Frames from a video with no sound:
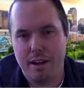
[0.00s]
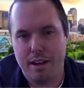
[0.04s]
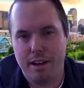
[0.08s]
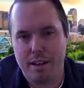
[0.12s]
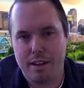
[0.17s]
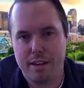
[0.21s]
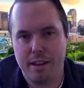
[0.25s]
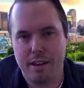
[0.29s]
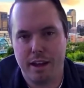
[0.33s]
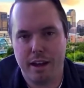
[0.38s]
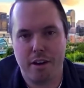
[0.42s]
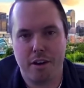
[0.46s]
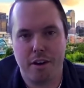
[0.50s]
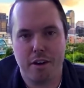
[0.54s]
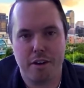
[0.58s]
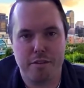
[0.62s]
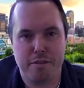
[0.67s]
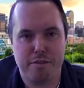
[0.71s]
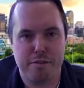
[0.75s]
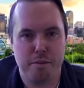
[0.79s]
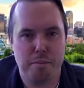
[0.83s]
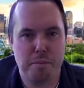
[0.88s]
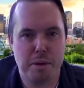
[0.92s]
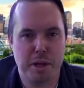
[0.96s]
They aren't
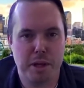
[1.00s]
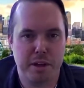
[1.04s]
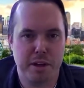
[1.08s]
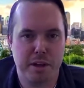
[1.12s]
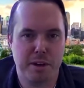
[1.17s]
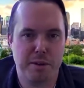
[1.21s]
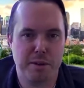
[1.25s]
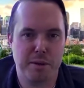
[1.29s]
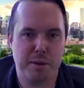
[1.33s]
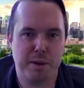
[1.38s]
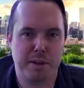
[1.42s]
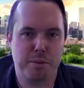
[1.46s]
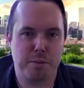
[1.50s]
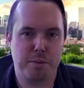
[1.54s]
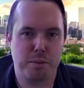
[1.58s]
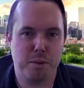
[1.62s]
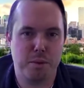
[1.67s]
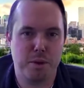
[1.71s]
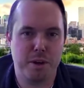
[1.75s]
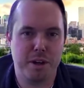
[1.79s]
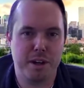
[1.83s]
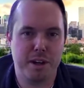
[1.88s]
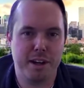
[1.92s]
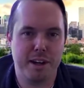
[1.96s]
familiar with
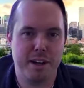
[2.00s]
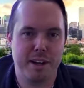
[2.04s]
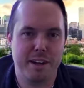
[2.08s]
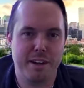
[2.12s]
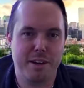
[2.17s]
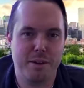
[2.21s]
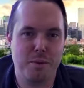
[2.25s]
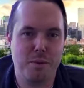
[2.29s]
what